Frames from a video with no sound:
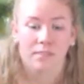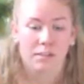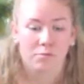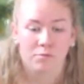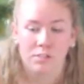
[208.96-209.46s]

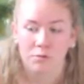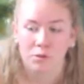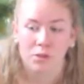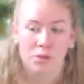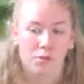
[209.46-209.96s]
If
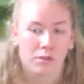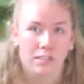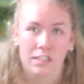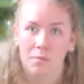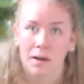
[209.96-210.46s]
different
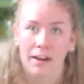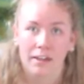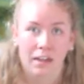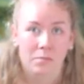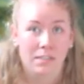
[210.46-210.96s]
thoughts in your mind
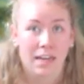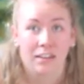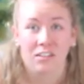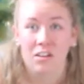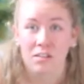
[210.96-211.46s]
come
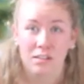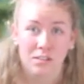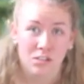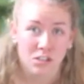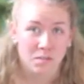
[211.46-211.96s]
saying, no, this
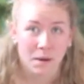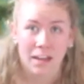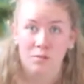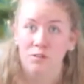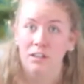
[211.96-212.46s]
is too
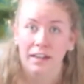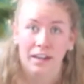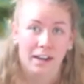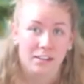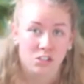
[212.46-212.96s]
painful, I
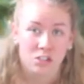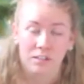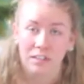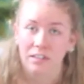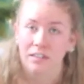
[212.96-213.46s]
can't do
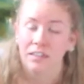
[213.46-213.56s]
it,